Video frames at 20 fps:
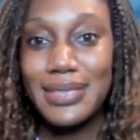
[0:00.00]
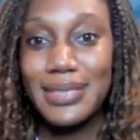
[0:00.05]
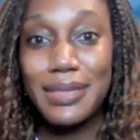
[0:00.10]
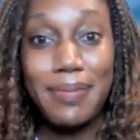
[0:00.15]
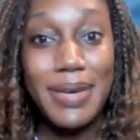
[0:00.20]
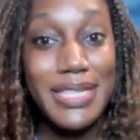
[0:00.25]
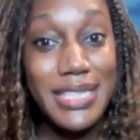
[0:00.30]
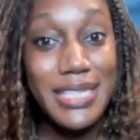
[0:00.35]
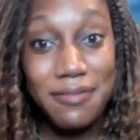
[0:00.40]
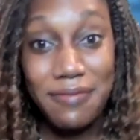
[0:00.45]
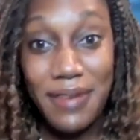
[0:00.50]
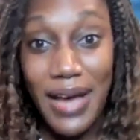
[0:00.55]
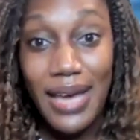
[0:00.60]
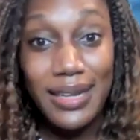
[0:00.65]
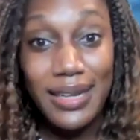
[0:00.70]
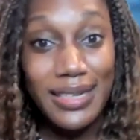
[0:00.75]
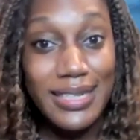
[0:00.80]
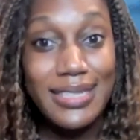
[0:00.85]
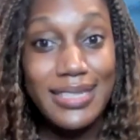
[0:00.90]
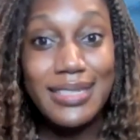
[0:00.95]
domestic
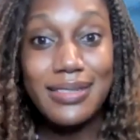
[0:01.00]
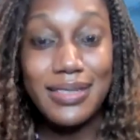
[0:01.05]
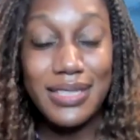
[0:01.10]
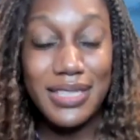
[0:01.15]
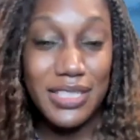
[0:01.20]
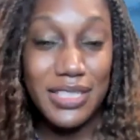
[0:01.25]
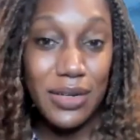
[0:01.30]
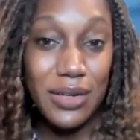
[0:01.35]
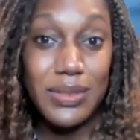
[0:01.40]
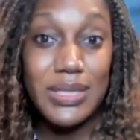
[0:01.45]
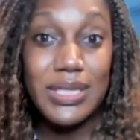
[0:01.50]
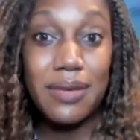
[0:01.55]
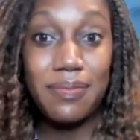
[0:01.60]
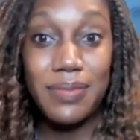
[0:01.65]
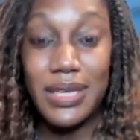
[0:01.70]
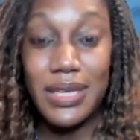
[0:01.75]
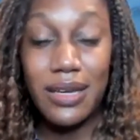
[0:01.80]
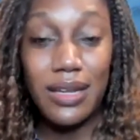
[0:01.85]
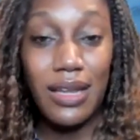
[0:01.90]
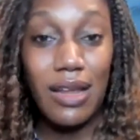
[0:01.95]
violence or
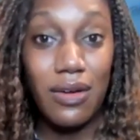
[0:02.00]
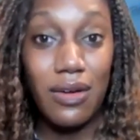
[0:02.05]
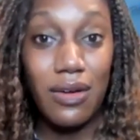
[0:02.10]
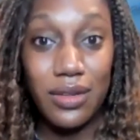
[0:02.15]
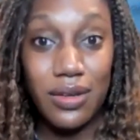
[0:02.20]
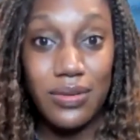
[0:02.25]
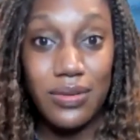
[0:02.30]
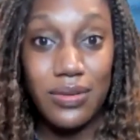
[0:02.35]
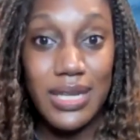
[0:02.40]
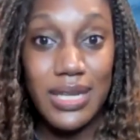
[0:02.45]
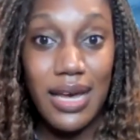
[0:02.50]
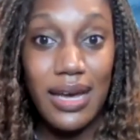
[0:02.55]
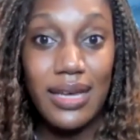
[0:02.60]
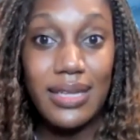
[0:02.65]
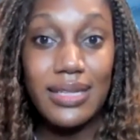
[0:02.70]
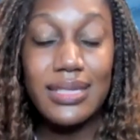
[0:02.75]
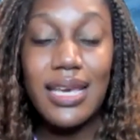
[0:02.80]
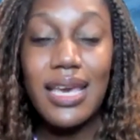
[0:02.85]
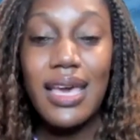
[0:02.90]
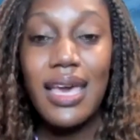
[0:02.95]
something along those
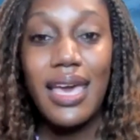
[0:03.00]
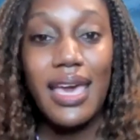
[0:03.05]
lines.